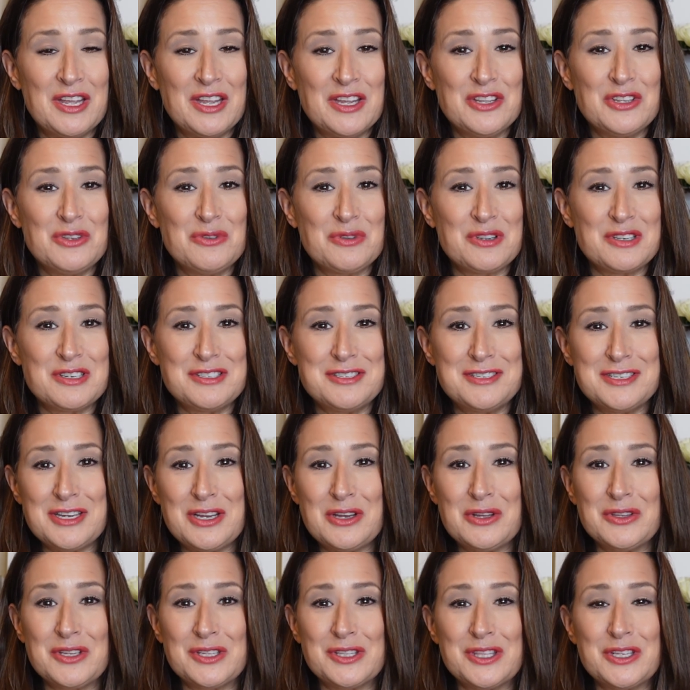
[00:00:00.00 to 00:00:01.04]
You can
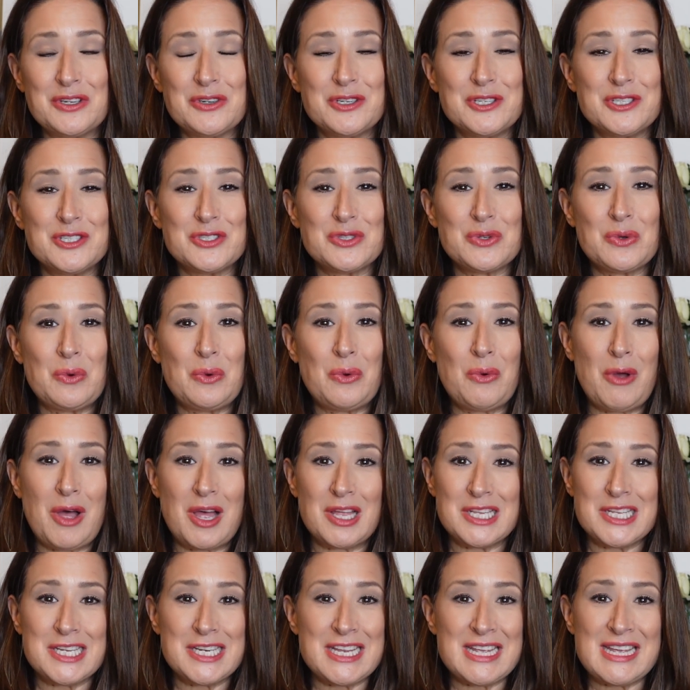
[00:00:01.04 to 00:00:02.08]
tell that there is
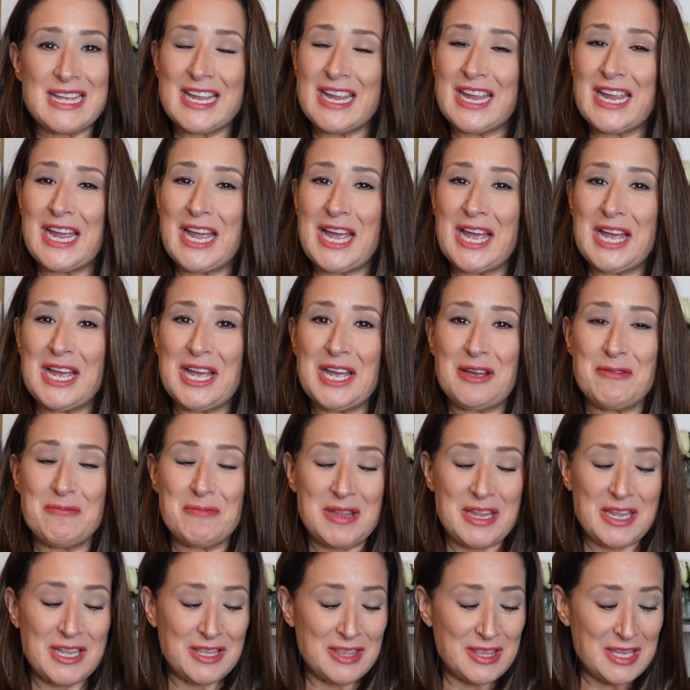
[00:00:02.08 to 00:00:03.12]
quality um,
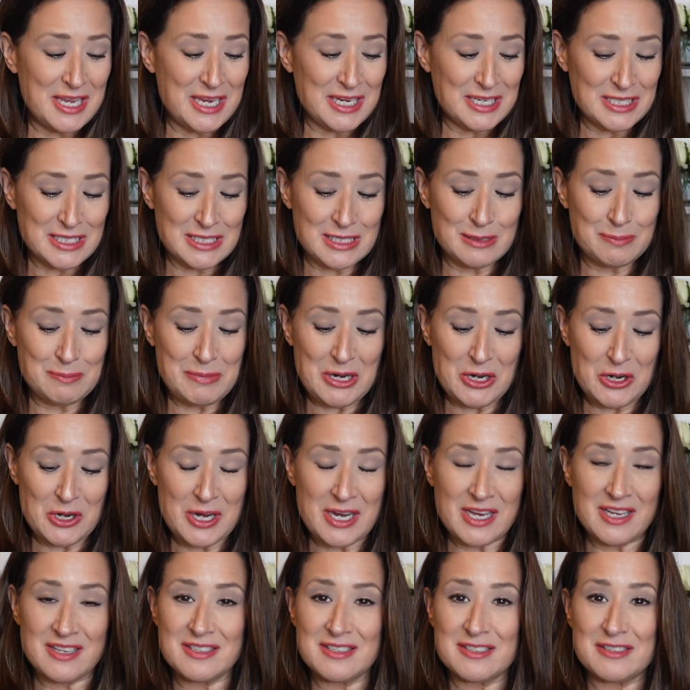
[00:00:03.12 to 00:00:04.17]
in the
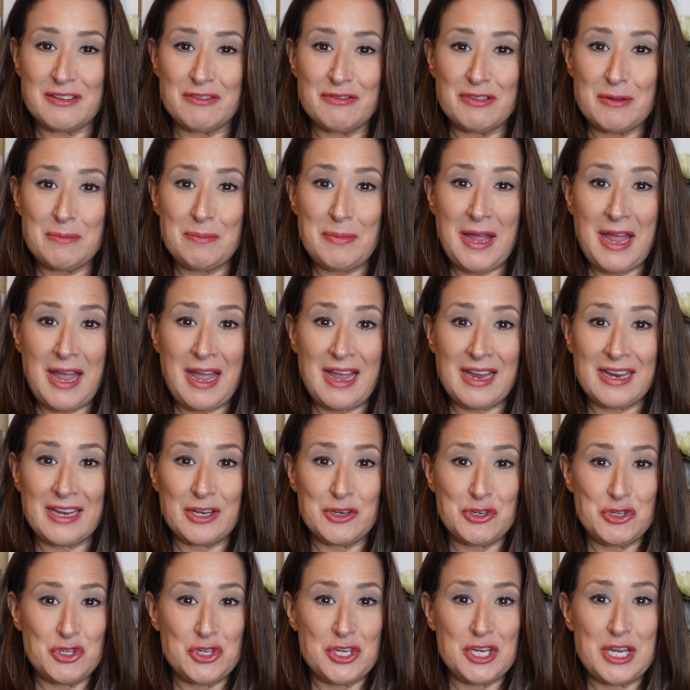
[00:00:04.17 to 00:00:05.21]
experience of the
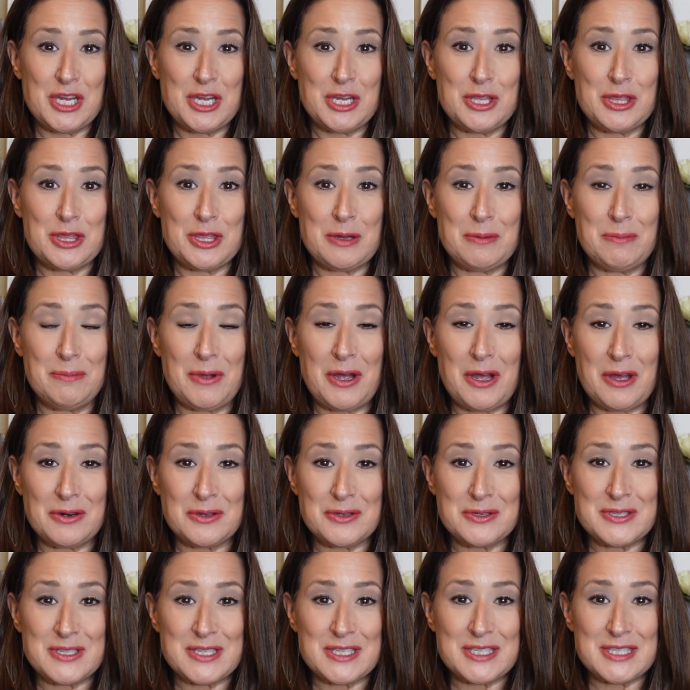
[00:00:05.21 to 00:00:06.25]
packaging, the
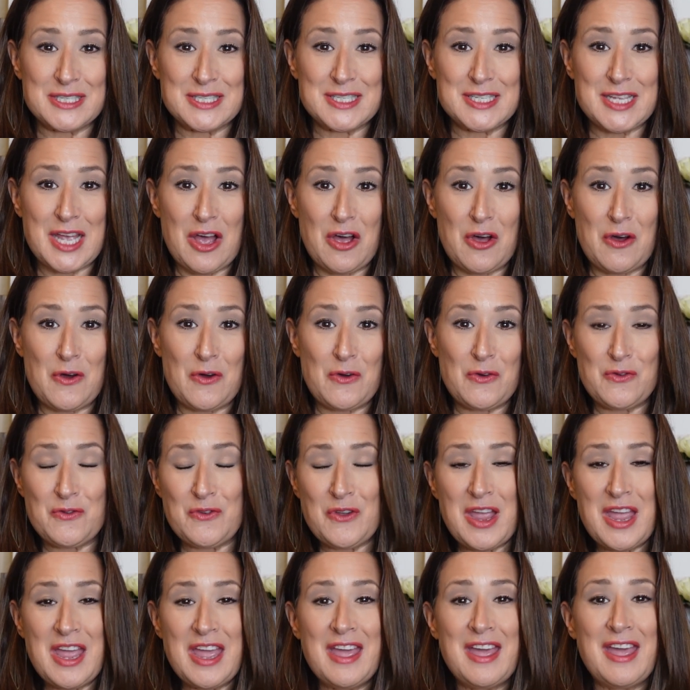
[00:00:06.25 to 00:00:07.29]
bottles itself,
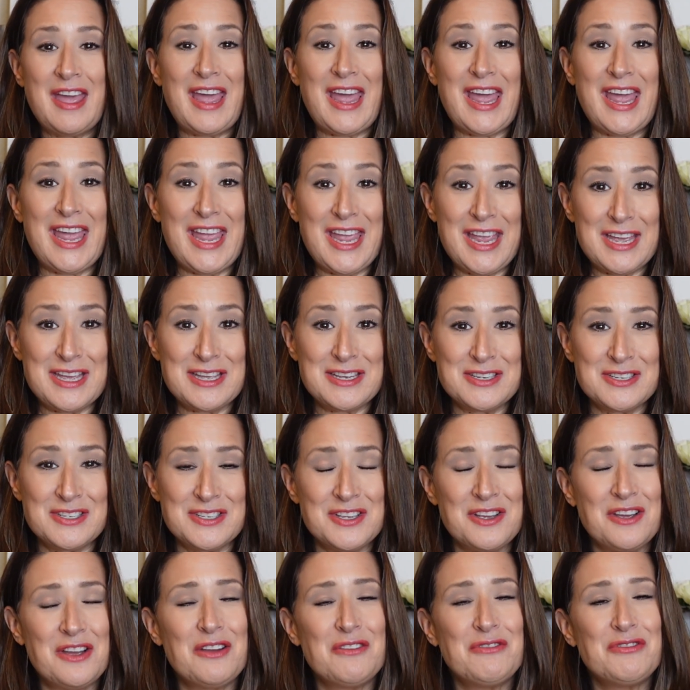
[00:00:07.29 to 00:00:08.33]

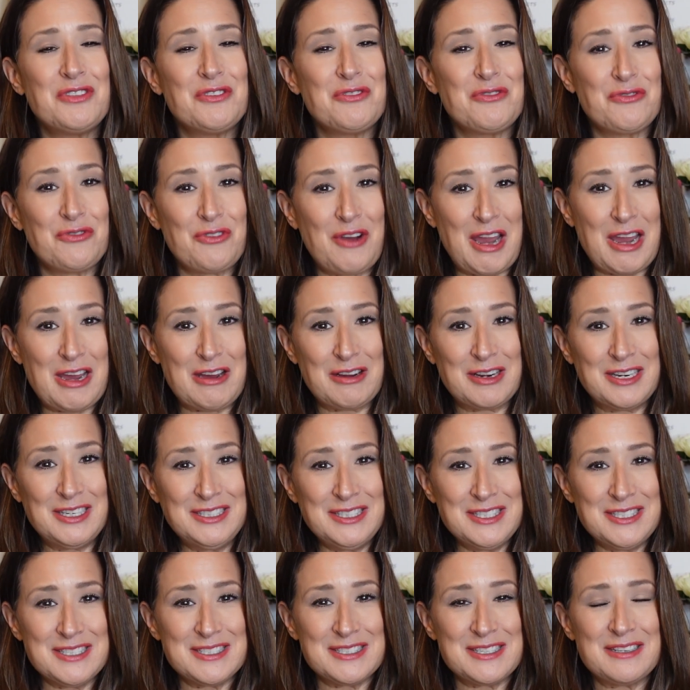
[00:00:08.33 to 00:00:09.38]
and of the
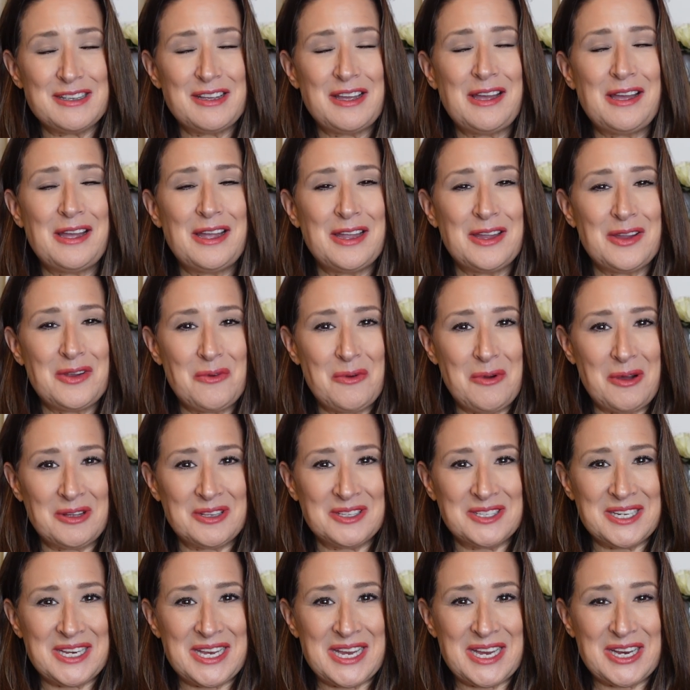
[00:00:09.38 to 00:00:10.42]
fragrance. High
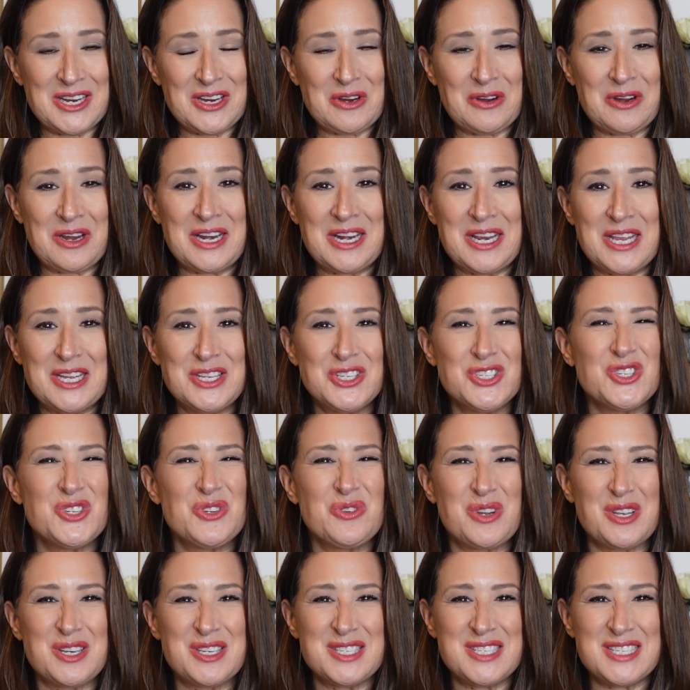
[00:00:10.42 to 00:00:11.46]
quality ingredients. You
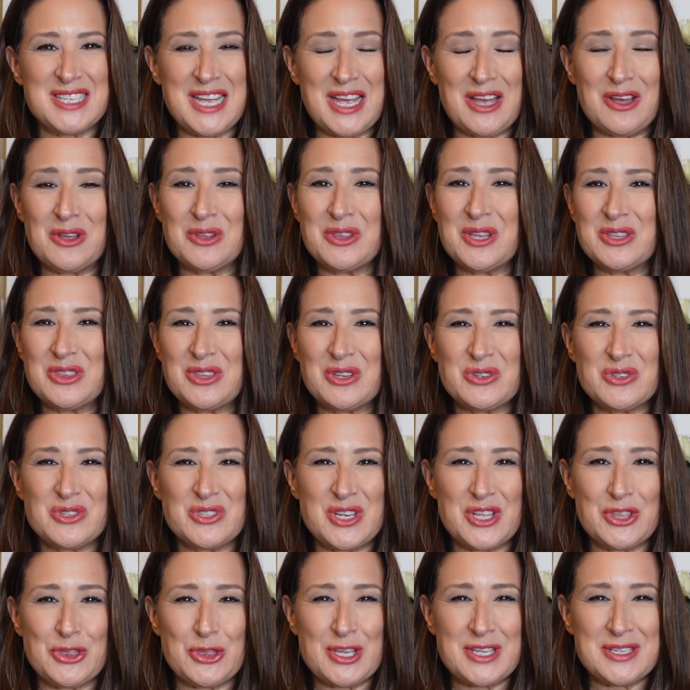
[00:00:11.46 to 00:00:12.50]
can tell that there's
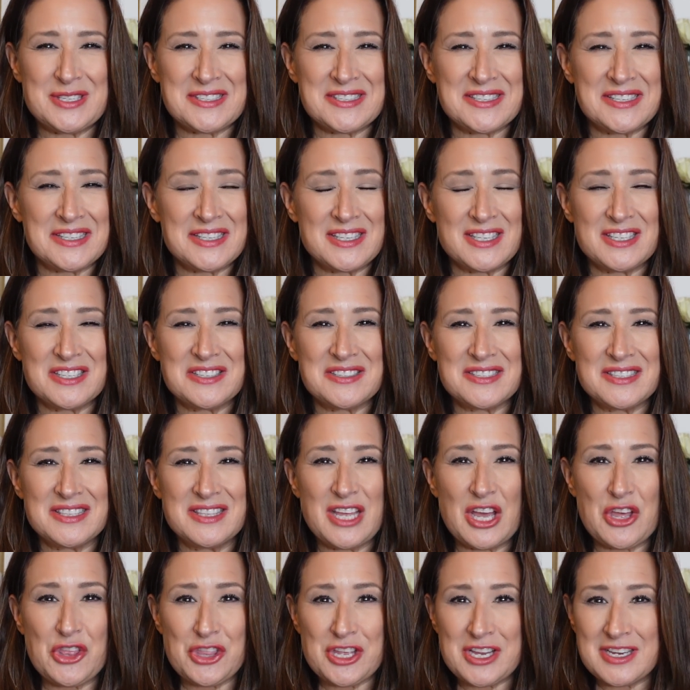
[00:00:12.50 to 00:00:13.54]
nothing,
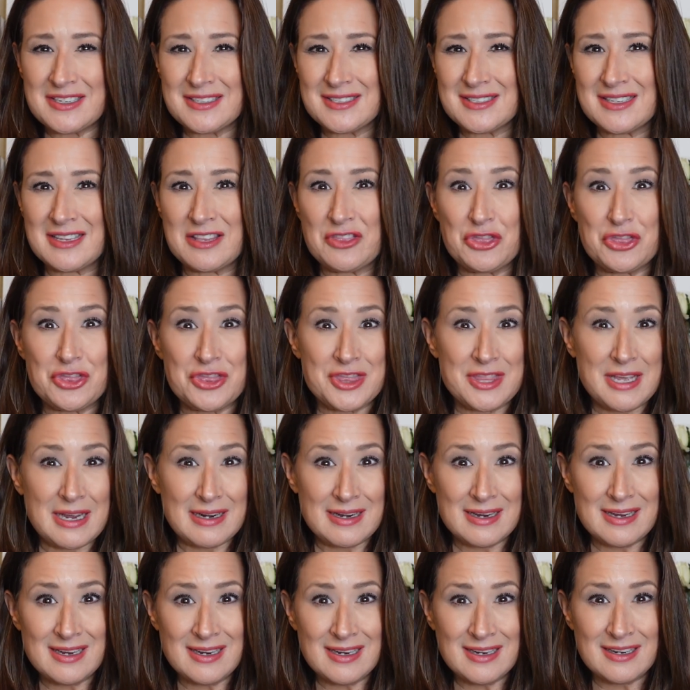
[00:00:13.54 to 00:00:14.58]
nothing
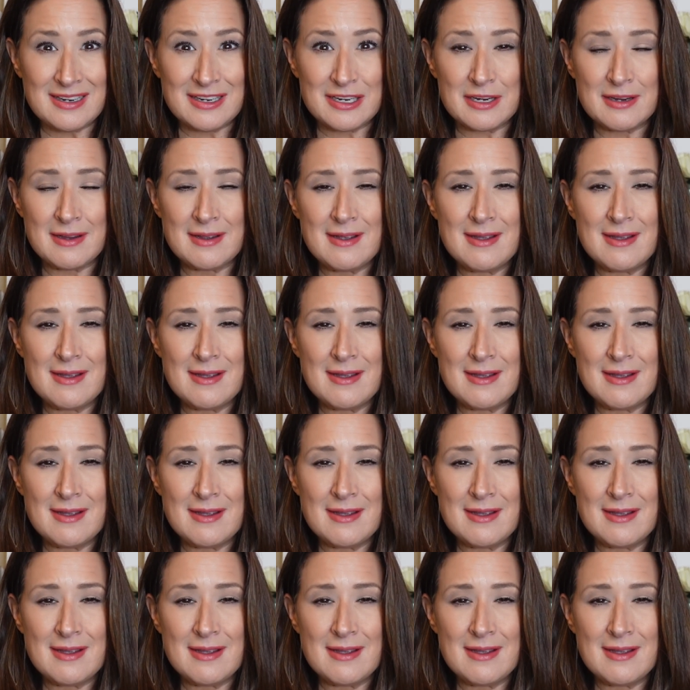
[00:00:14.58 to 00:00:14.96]
synthetic.